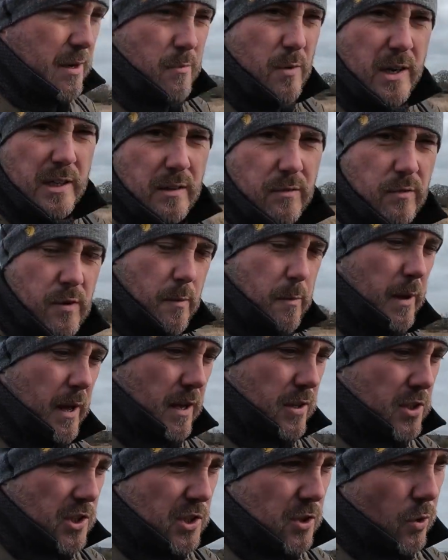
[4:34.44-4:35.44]
I'm ready for a bit
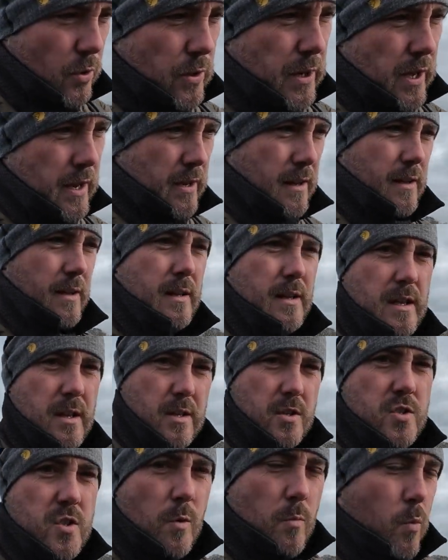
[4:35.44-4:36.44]
of sun,
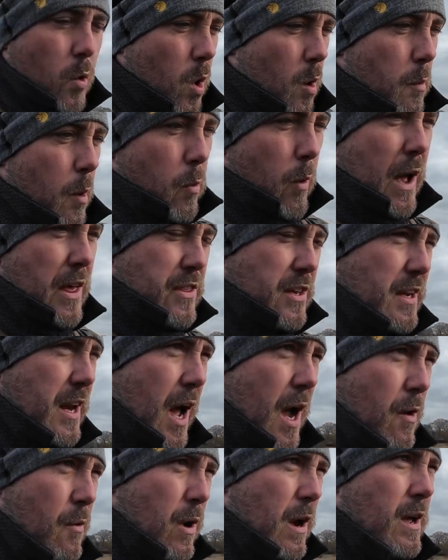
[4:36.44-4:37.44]
some warmer weather
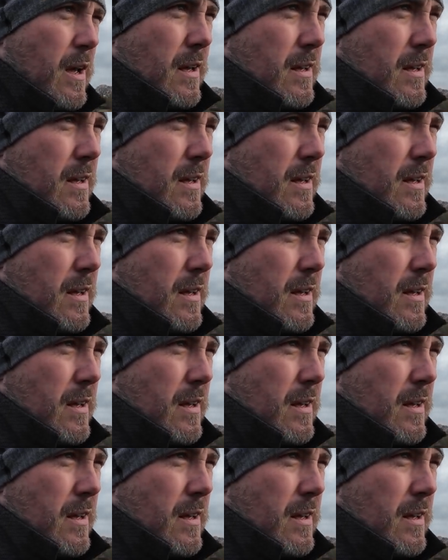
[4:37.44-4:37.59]
now.